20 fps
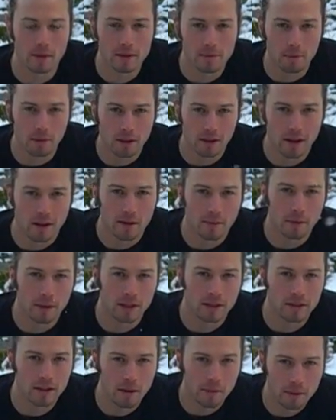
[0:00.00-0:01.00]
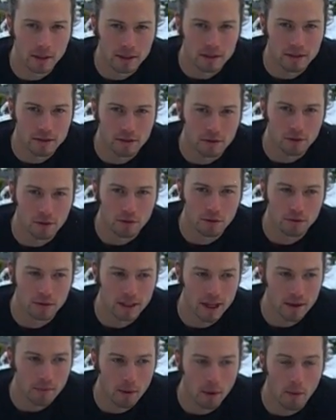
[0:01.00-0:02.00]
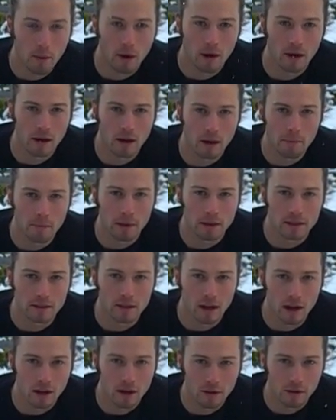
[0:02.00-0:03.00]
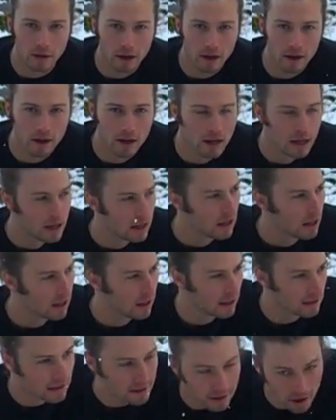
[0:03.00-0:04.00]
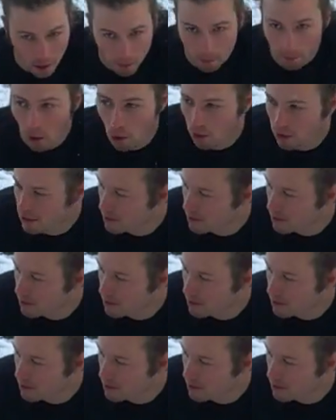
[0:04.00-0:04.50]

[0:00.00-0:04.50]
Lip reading: spring that I've been coming to get my water up in Tahoe here. This is called Boca